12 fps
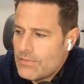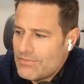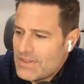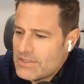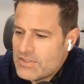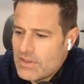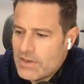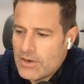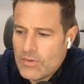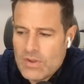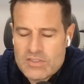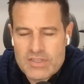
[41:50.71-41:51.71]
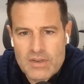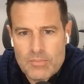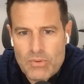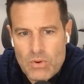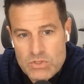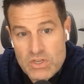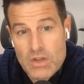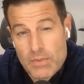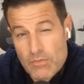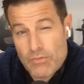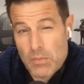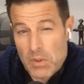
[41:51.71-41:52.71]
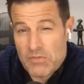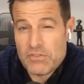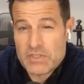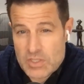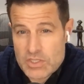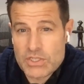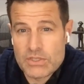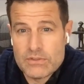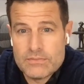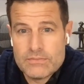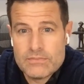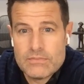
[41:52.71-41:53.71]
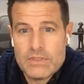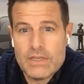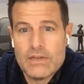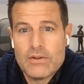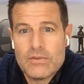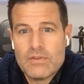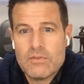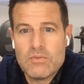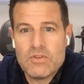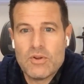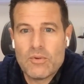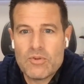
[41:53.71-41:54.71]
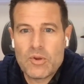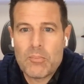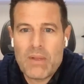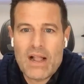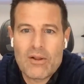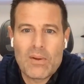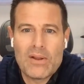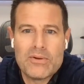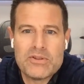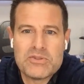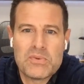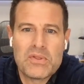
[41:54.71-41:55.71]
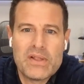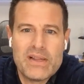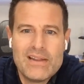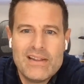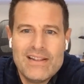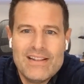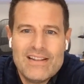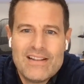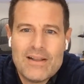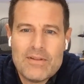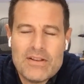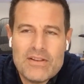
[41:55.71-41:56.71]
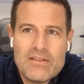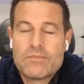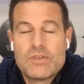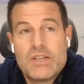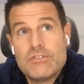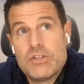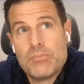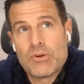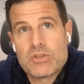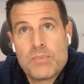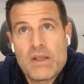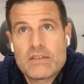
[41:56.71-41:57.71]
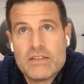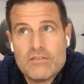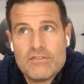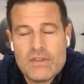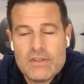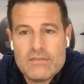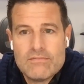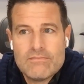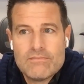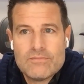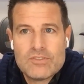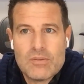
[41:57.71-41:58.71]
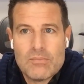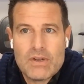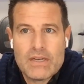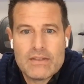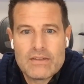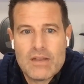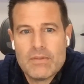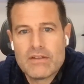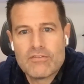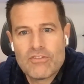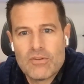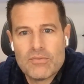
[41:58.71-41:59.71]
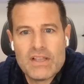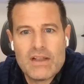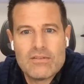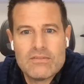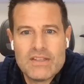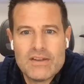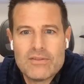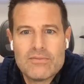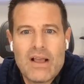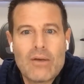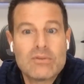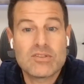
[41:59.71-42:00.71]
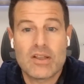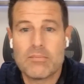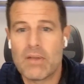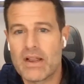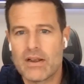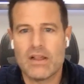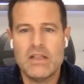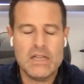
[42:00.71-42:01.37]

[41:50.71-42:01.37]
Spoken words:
It's an interesting approach coming from a physician. Your background is really, I mean, gives you perspective that somebody coming from the outside might not.